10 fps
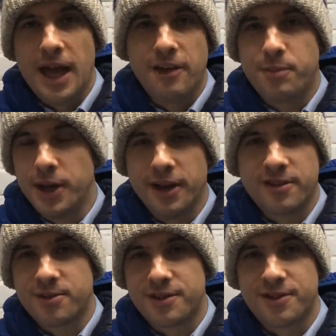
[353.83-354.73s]
FPL
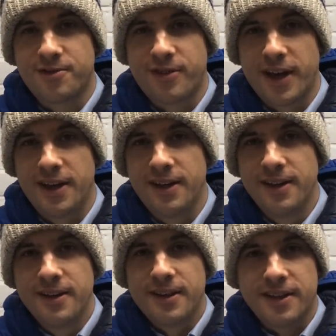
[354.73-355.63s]
twist of fate,
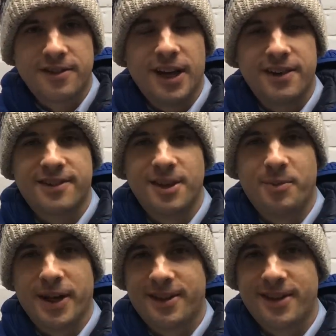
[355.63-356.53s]
that's not actually a
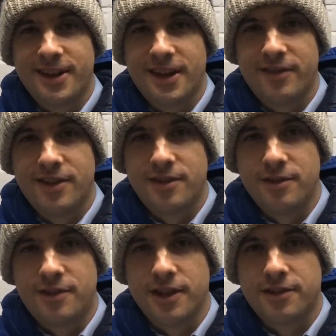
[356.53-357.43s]
bad thing, having two
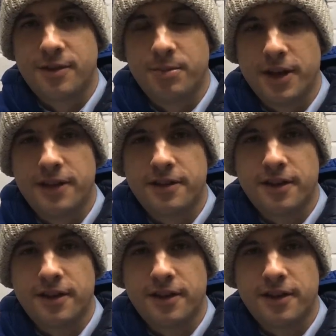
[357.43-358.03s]
Chelsea players.